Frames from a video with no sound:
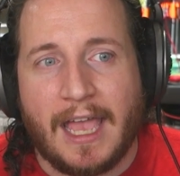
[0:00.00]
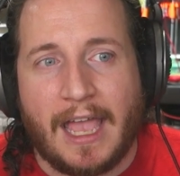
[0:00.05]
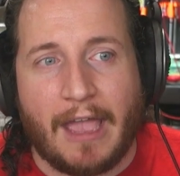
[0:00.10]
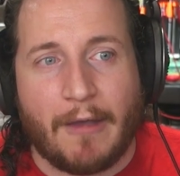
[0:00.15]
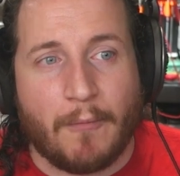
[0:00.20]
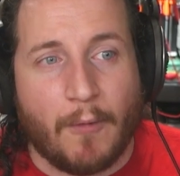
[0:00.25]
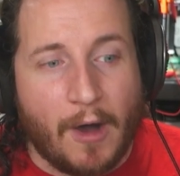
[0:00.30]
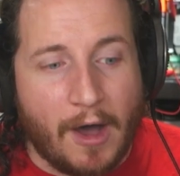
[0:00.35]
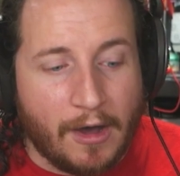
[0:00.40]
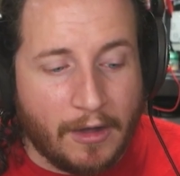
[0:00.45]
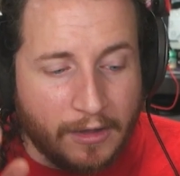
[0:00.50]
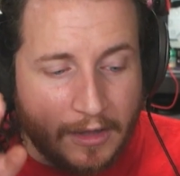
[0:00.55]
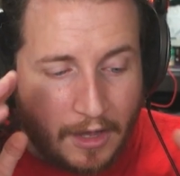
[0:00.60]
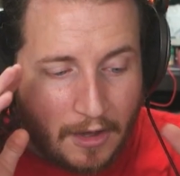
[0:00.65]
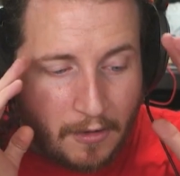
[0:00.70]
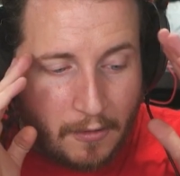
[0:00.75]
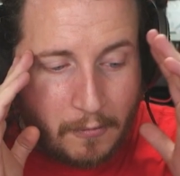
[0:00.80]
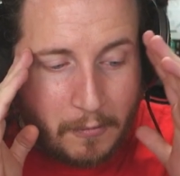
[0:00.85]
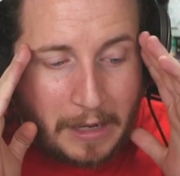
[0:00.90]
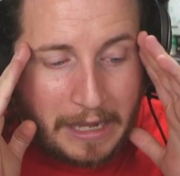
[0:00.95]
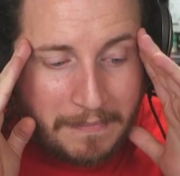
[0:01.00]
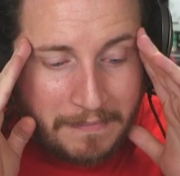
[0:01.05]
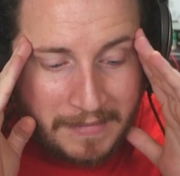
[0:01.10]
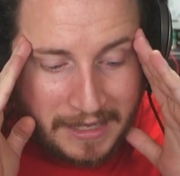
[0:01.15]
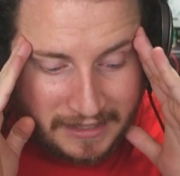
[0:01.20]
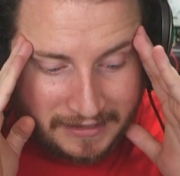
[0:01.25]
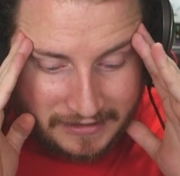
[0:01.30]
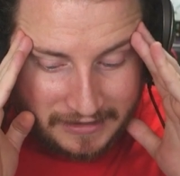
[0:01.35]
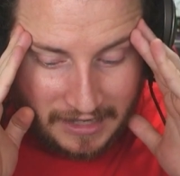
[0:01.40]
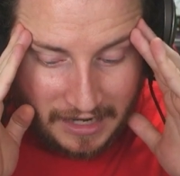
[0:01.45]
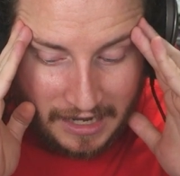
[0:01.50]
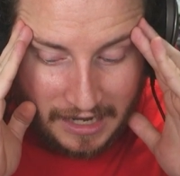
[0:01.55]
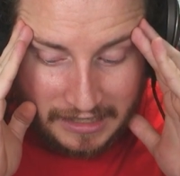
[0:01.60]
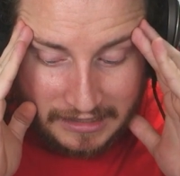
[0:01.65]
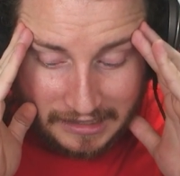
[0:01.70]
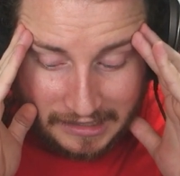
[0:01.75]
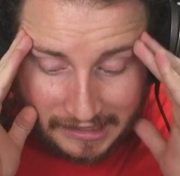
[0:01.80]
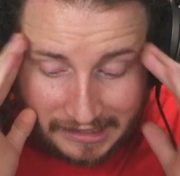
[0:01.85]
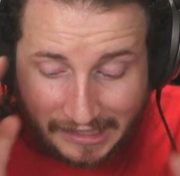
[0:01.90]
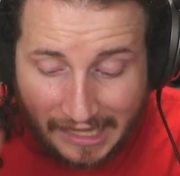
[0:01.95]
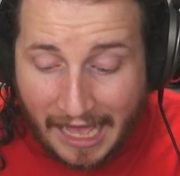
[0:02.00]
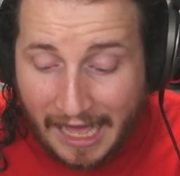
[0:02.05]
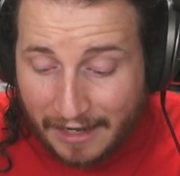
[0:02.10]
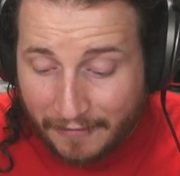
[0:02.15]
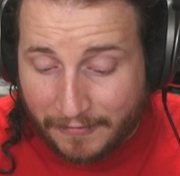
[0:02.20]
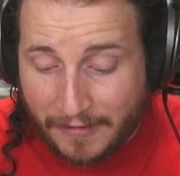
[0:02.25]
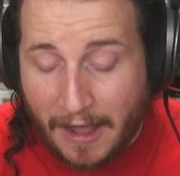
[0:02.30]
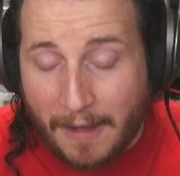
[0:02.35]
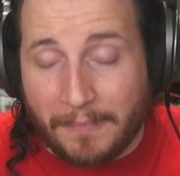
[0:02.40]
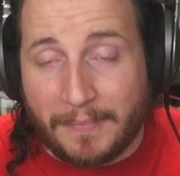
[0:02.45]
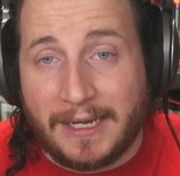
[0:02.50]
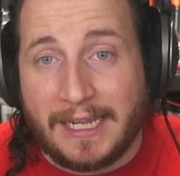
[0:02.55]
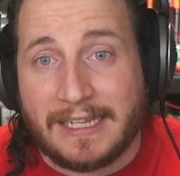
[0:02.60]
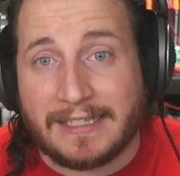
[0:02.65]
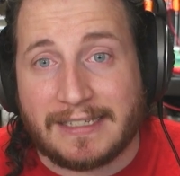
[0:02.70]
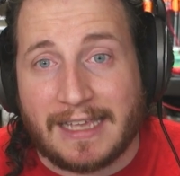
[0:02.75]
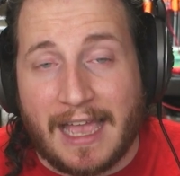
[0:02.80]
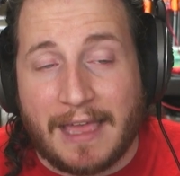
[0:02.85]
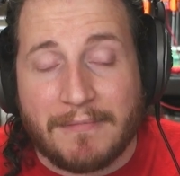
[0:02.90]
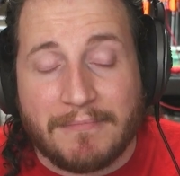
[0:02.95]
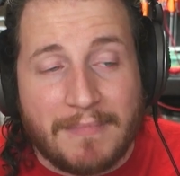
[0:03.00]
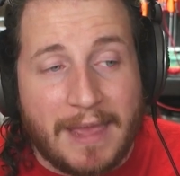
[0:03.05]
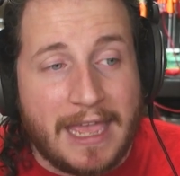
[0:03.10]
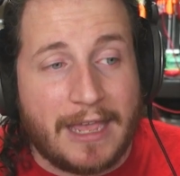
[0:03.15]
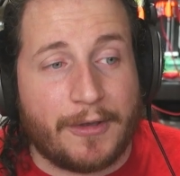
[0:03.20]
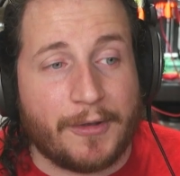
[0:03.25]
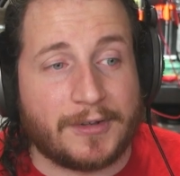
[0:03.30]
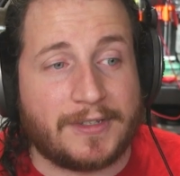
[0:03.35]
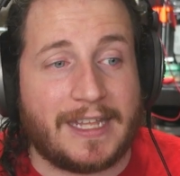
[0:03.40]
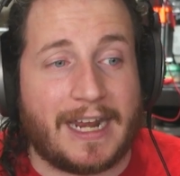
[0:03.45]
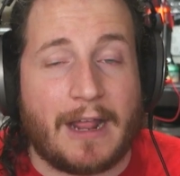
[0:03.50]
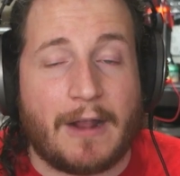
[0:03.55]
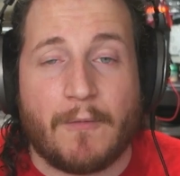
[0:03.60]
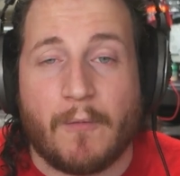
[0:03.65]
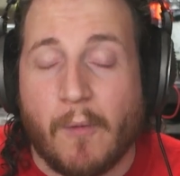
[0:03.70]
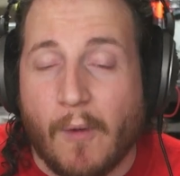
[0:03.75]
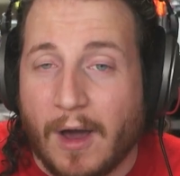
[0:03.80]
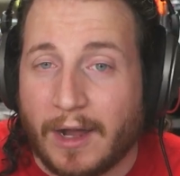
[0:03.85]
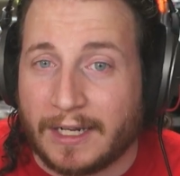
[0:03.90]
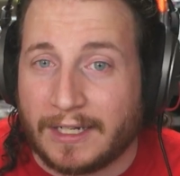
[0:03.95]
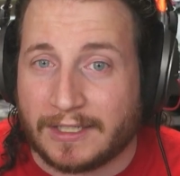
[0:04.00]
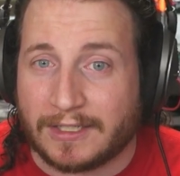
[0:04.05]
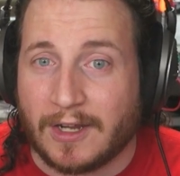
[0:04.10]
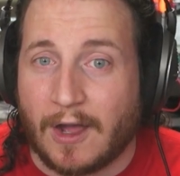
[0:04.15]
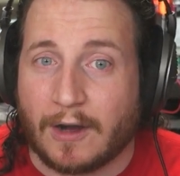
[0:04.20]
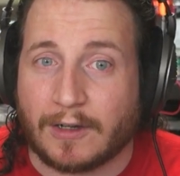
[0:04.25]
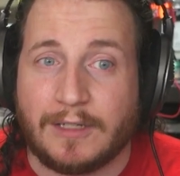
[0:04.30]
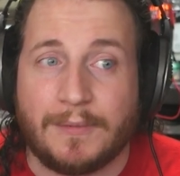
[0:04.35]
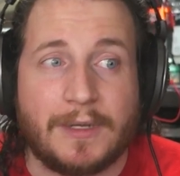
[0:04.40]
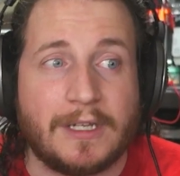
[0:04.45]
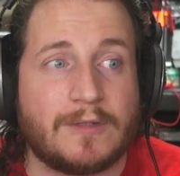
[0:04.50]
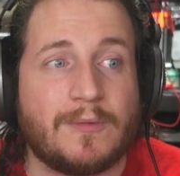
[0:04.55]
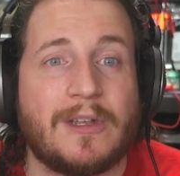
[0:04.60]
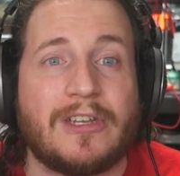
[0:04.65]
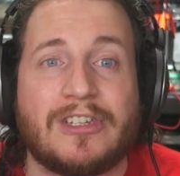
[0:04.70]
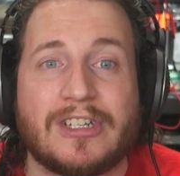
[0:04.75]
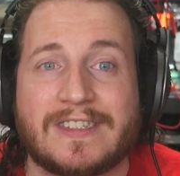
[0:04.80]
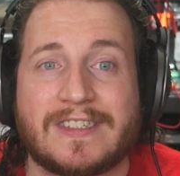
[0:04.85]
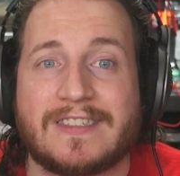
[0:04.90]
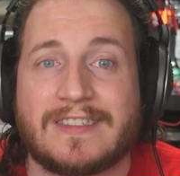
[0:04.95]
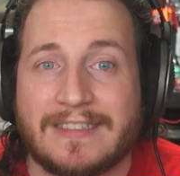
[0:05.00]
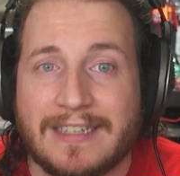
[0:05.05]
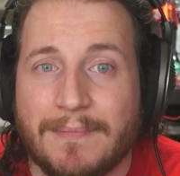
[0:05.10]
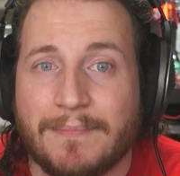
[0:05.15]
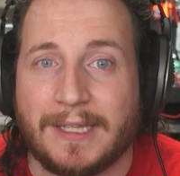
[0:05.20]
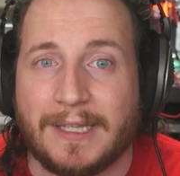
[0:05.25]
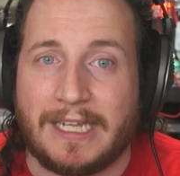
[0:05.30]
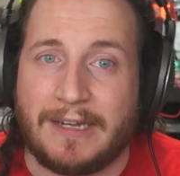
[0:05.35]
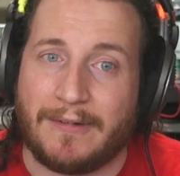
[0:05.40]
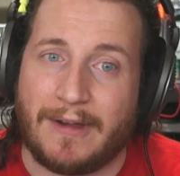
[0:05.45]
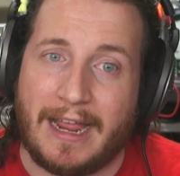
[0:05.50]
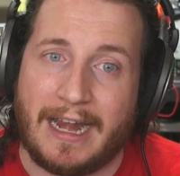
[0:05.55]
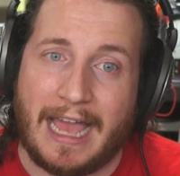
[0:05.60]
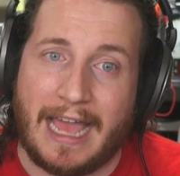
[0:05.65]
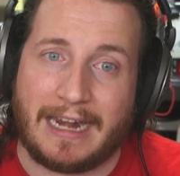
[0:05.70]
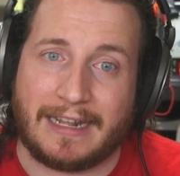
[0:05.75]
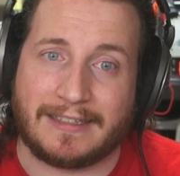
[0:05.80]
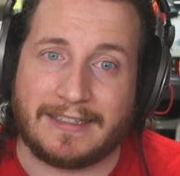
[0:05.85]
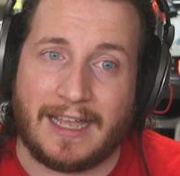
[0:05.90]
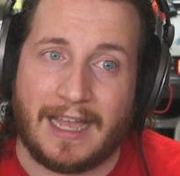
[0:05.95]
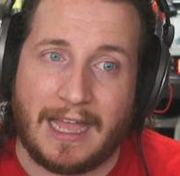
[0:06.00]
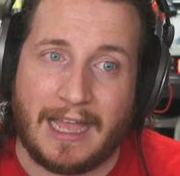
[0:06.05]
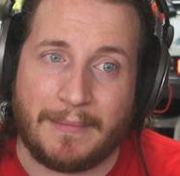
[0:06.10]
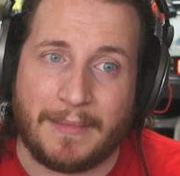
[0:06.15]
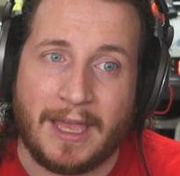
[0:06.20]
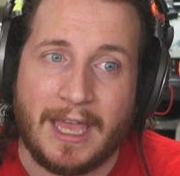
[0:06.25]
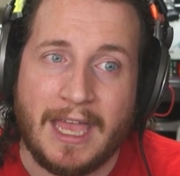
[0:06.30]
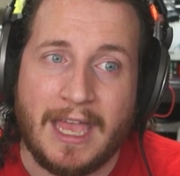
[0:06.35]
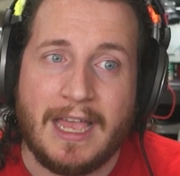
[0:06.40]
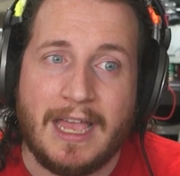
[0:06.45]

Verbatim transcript: And while we missed a lot of companies and makers that I wanted to talk to because we just simply ran out of time.